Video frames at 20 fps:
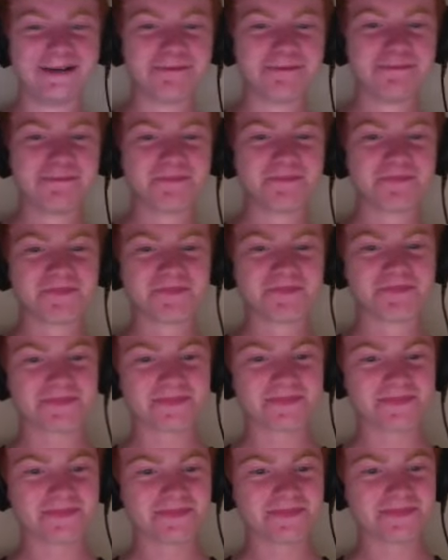
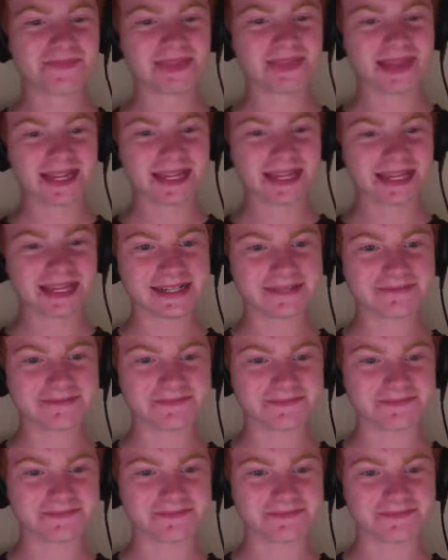
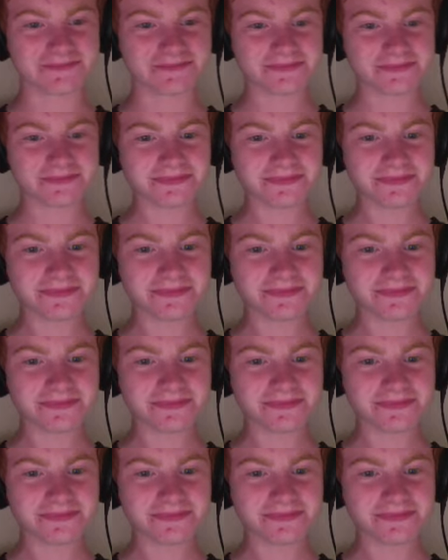(no one is talking)